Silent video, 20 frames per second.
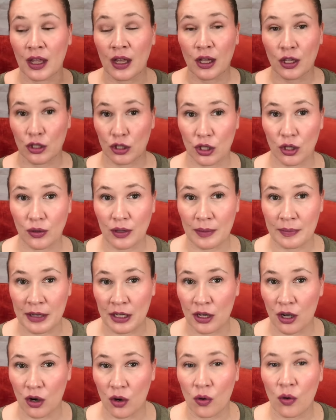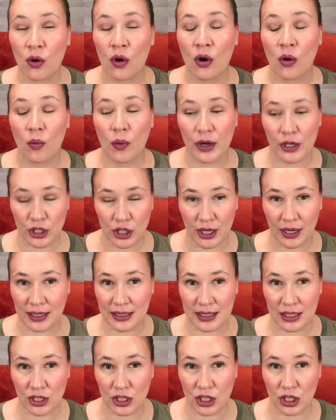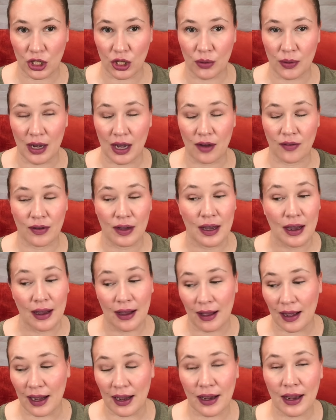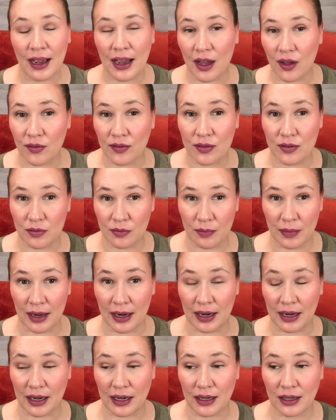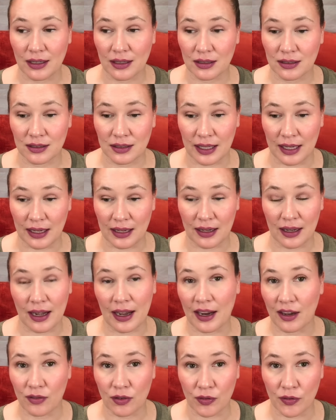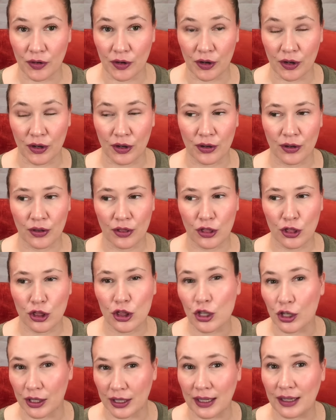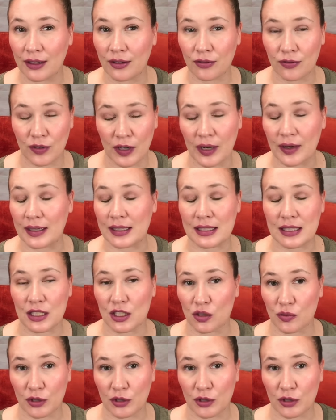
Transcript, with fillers: So let me know what cherry scents that you have. I have my like I have over 30 fragrances